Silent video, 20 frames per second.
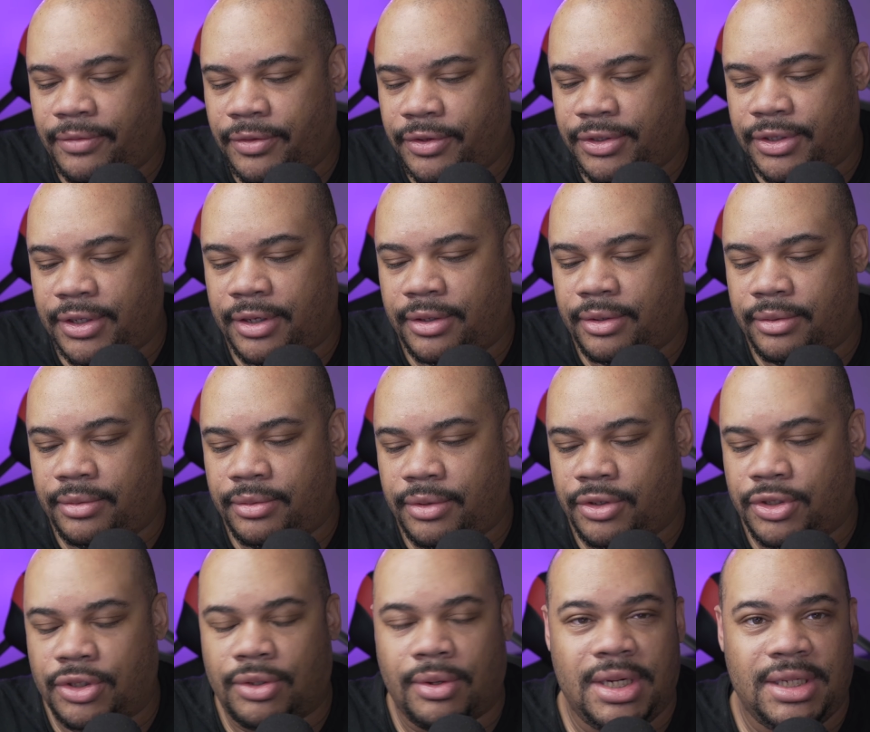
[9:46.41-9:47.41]
So
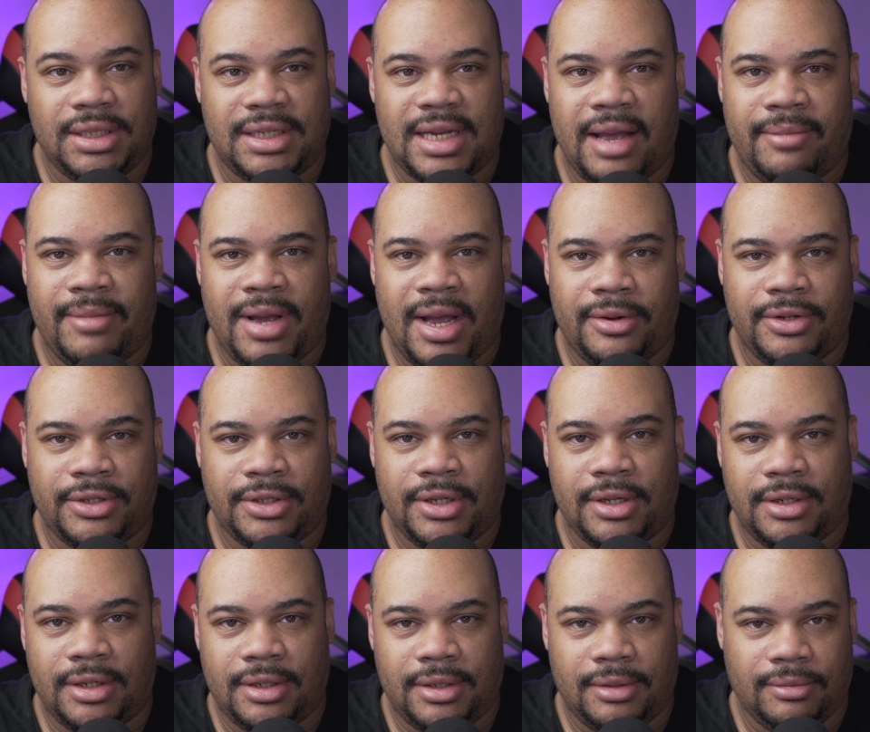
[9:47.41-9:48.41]
your screen timeout is
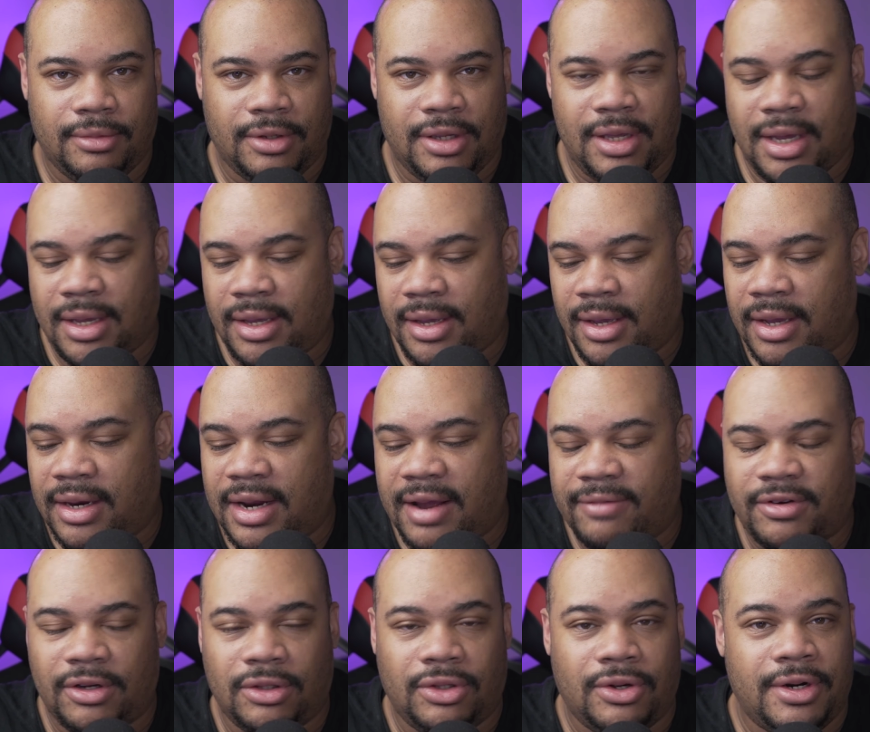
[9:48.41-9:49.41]
going to kick in
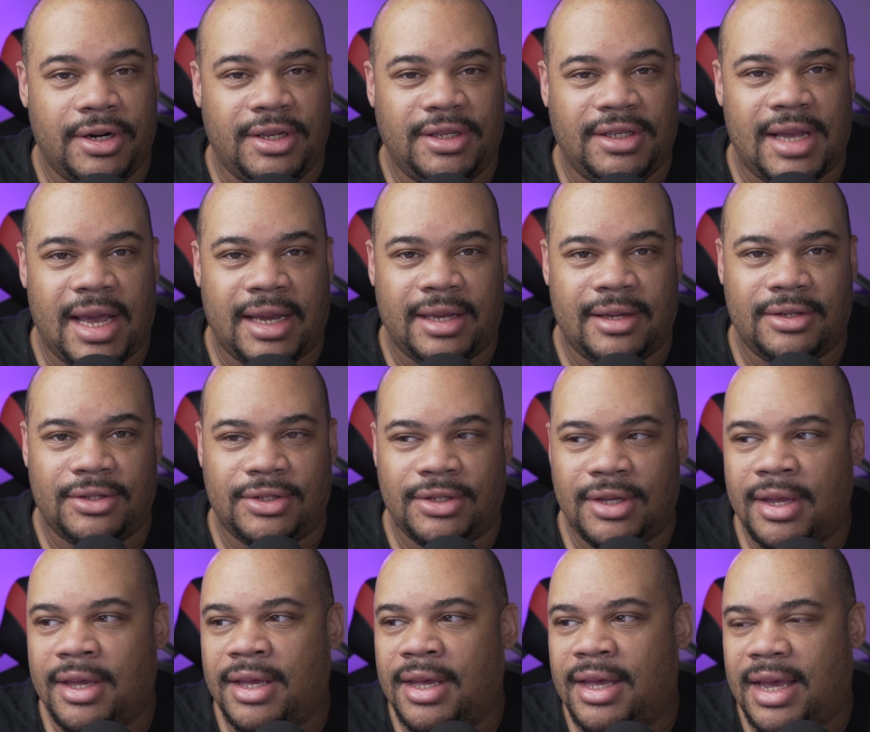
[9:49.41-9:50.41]
after 30 seconds,
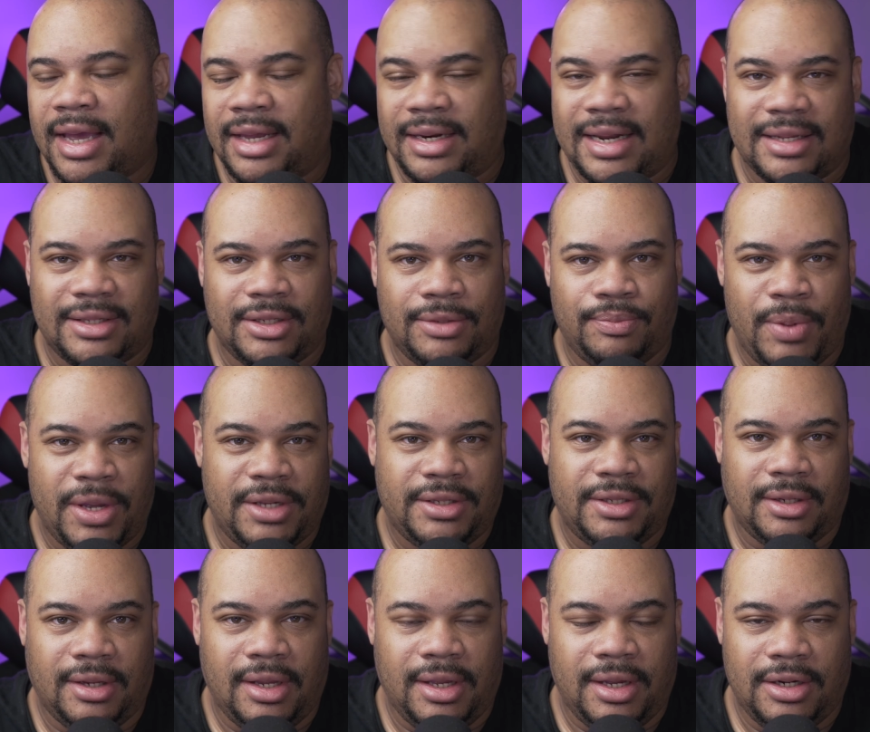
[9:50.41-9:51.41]
and that's
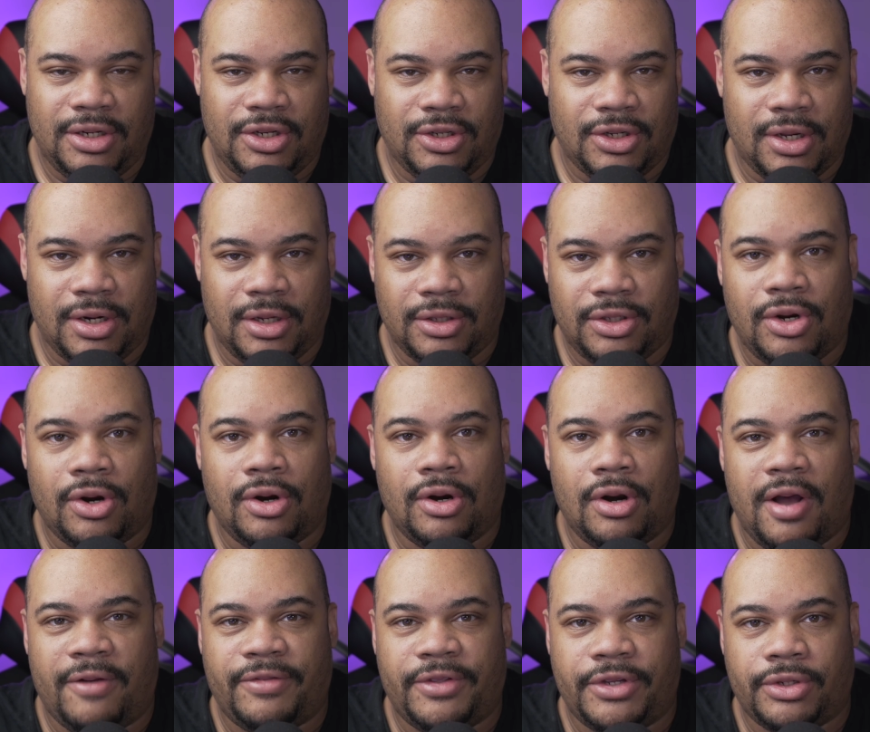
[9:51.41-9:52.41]
basically just going to turn
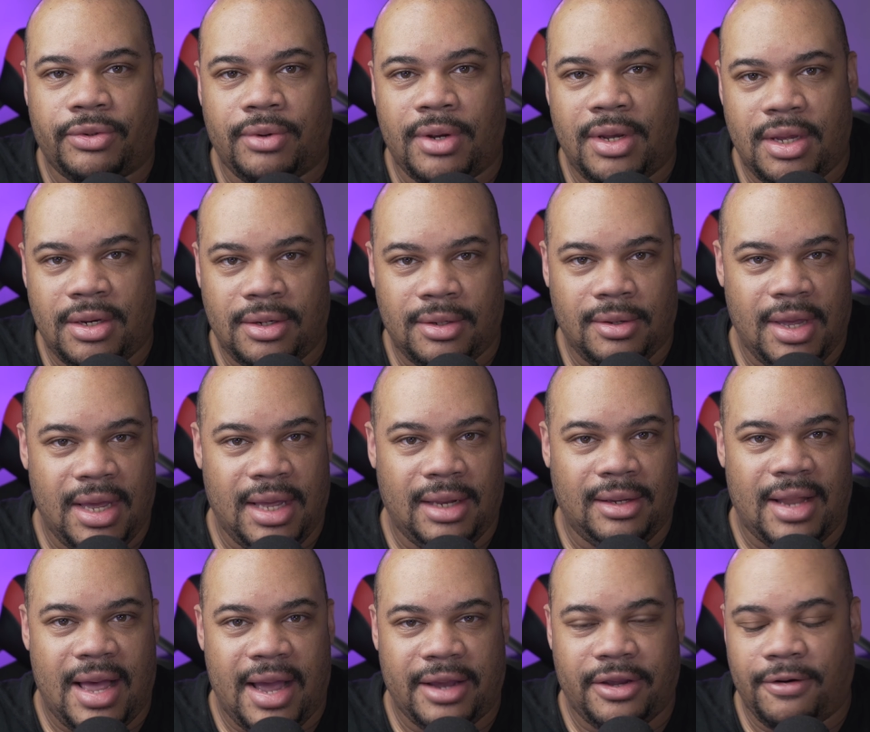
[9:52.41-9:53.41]
off the screen and
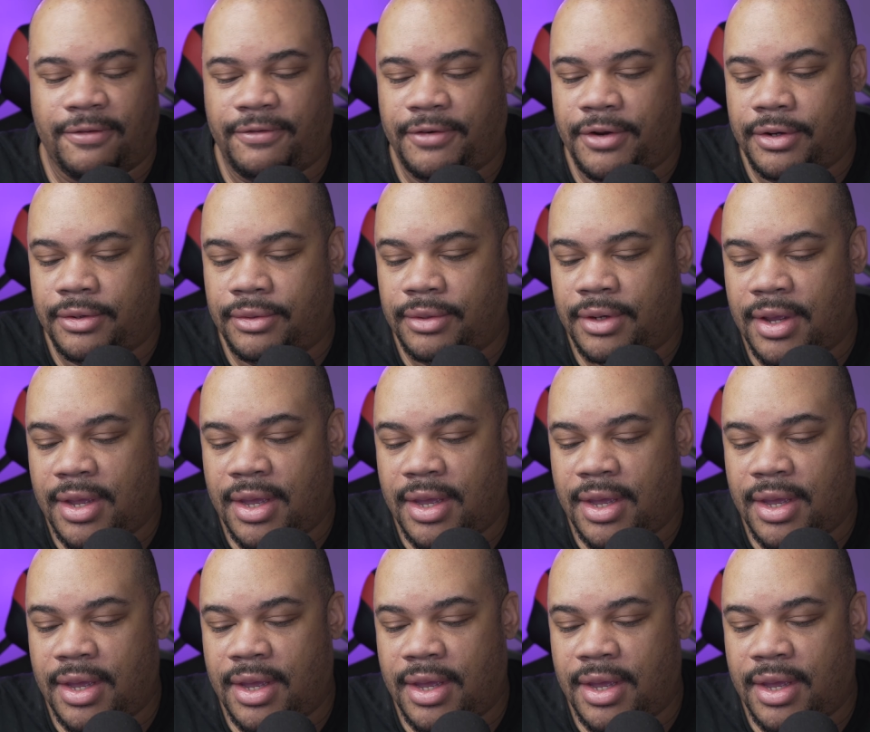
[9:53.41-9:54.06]
lock your phone.